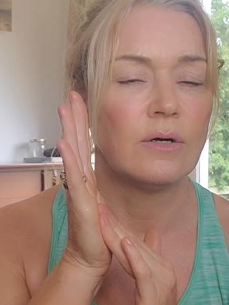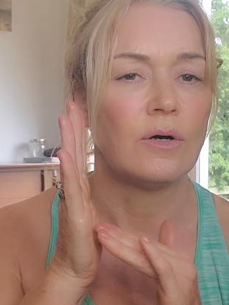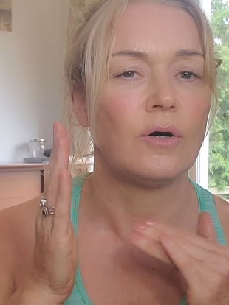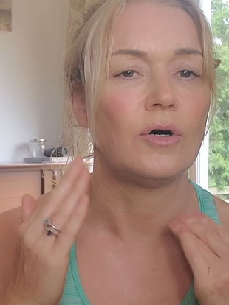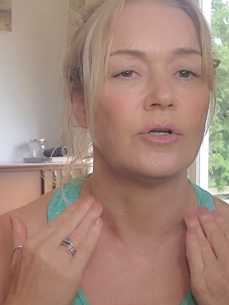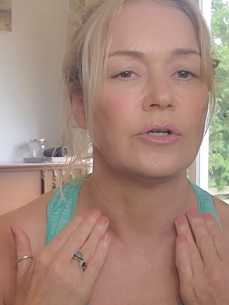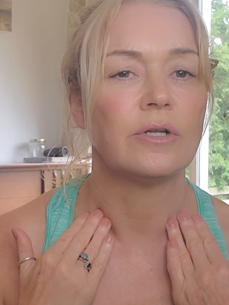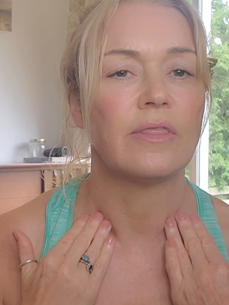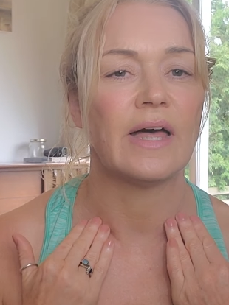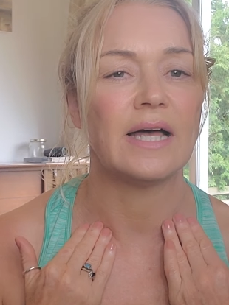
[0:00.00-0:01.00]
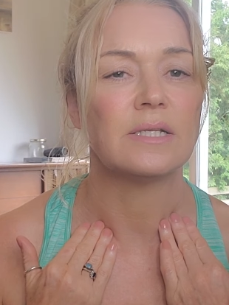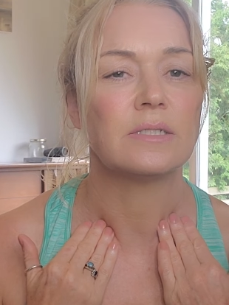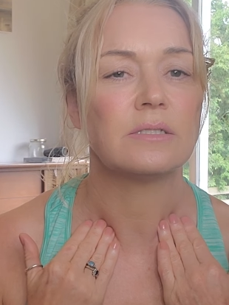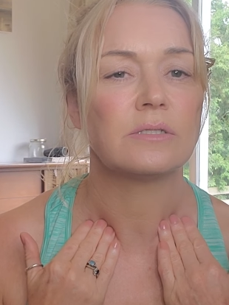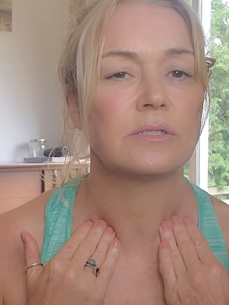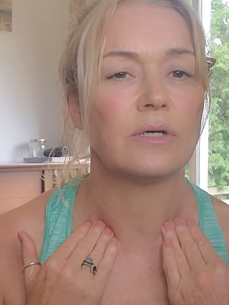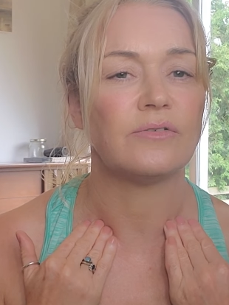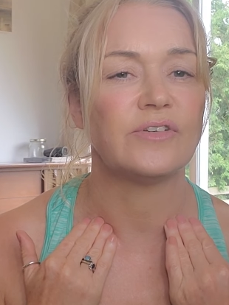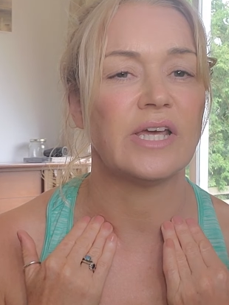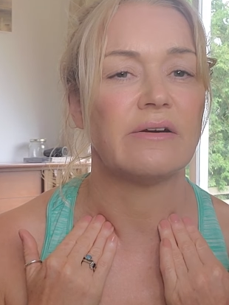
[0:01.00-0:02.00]
on that
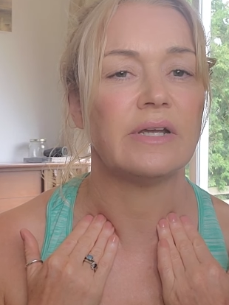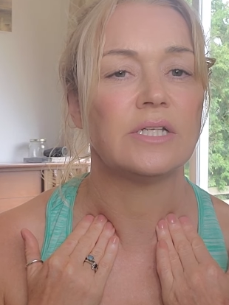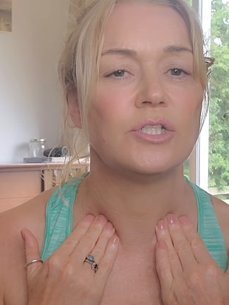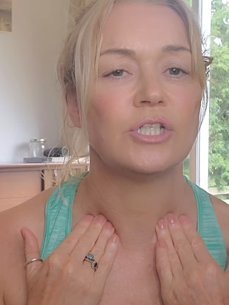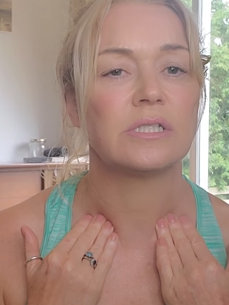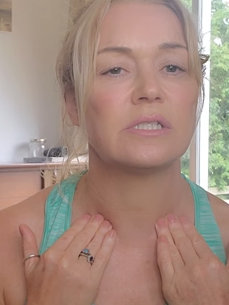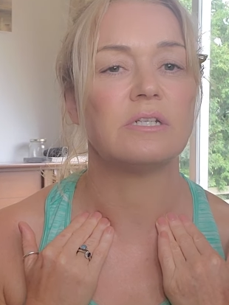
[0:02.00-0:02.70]
soft area just